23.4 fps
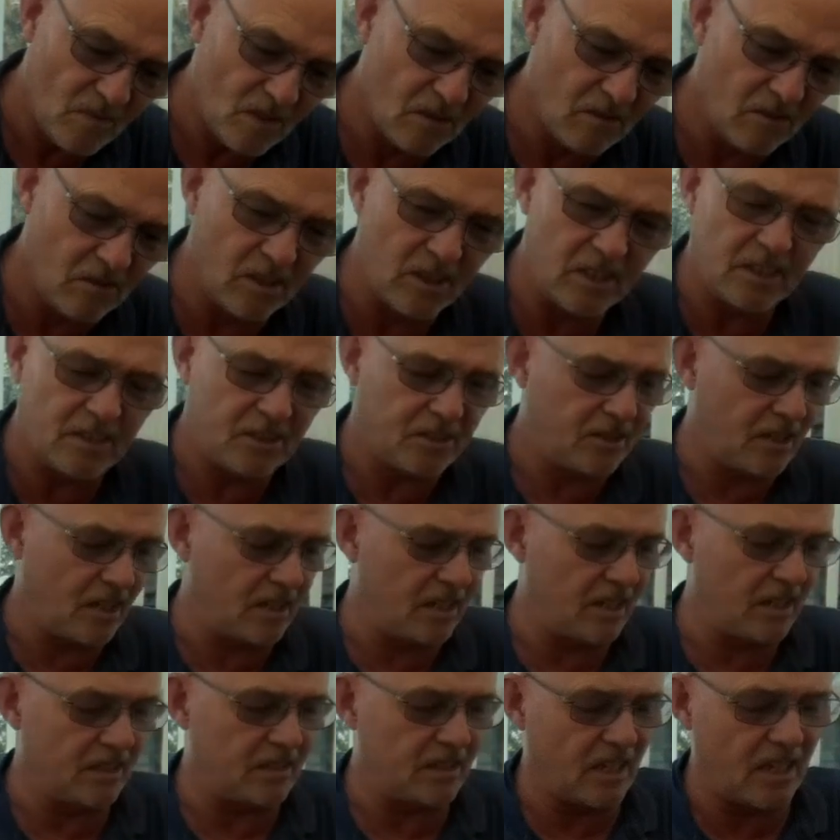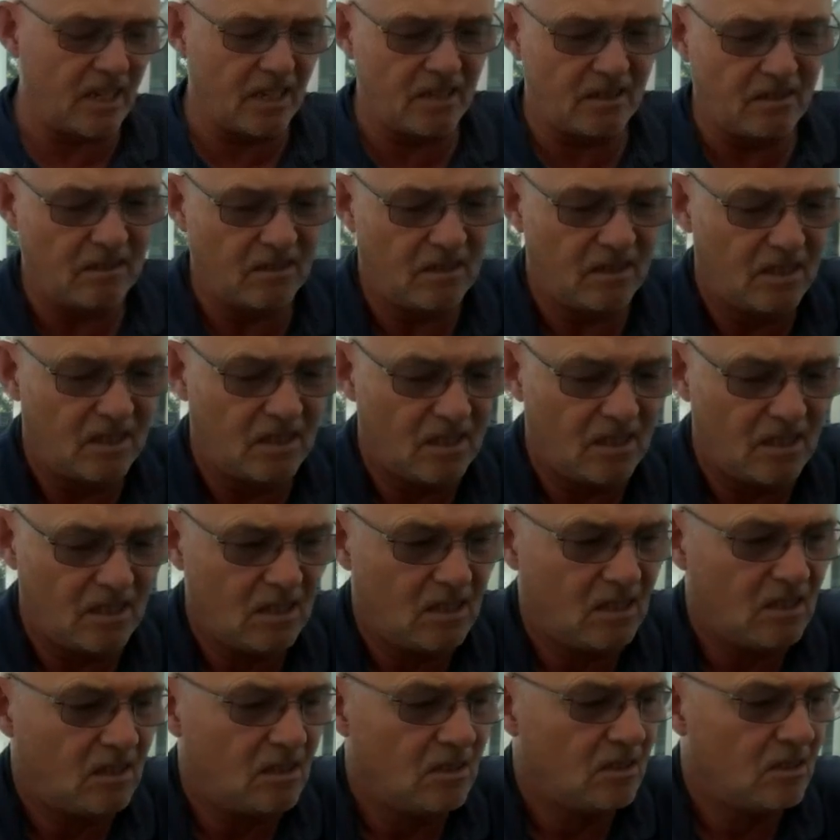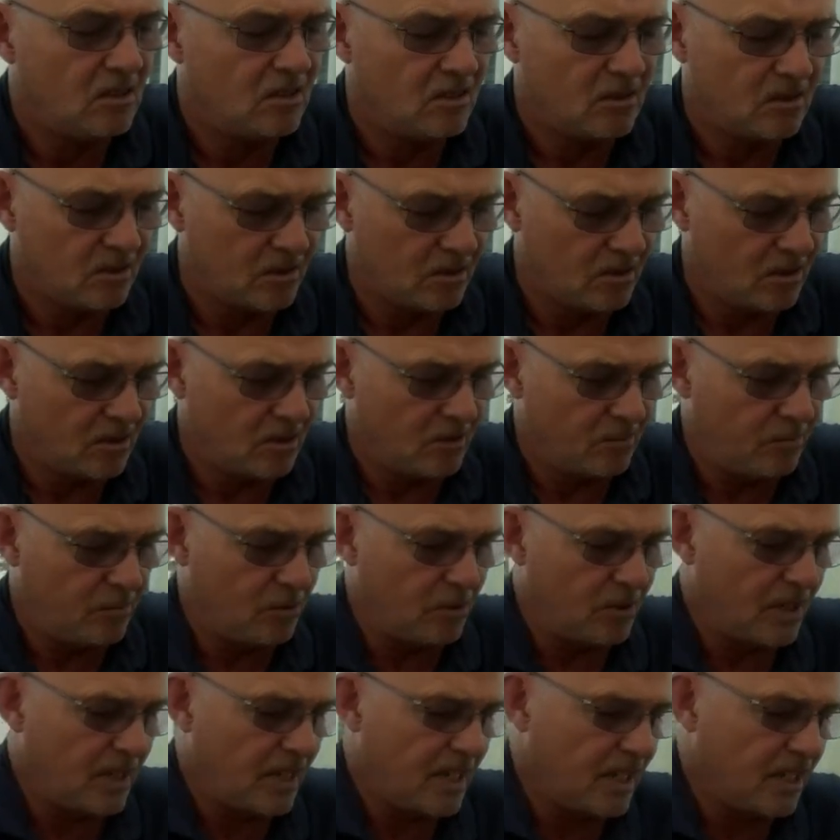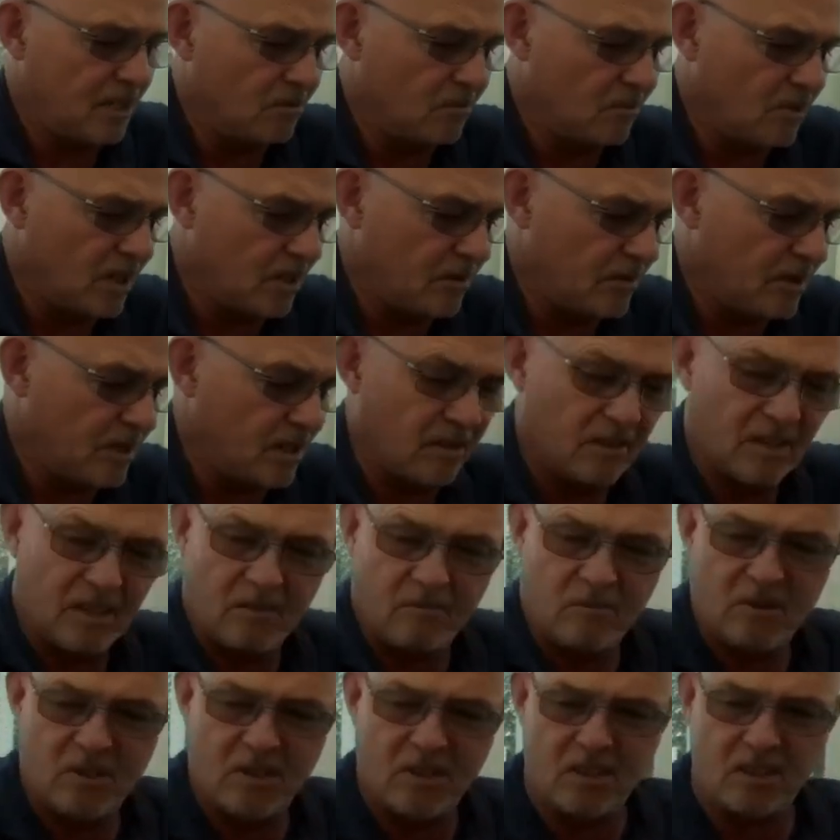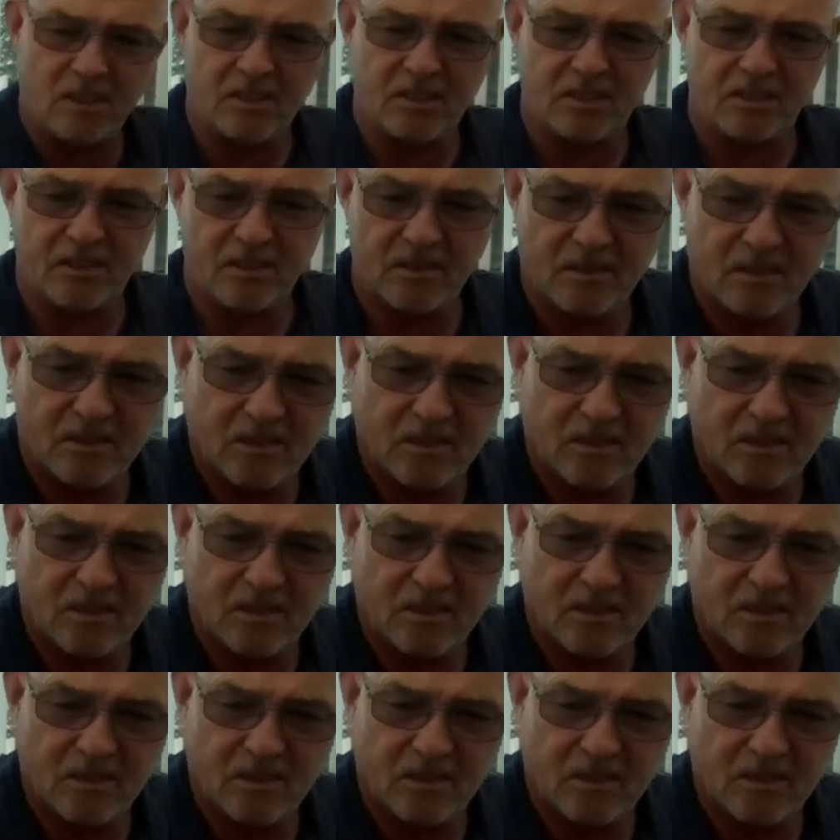Right, let's shut that down. Let's put that out of the way, we know that works.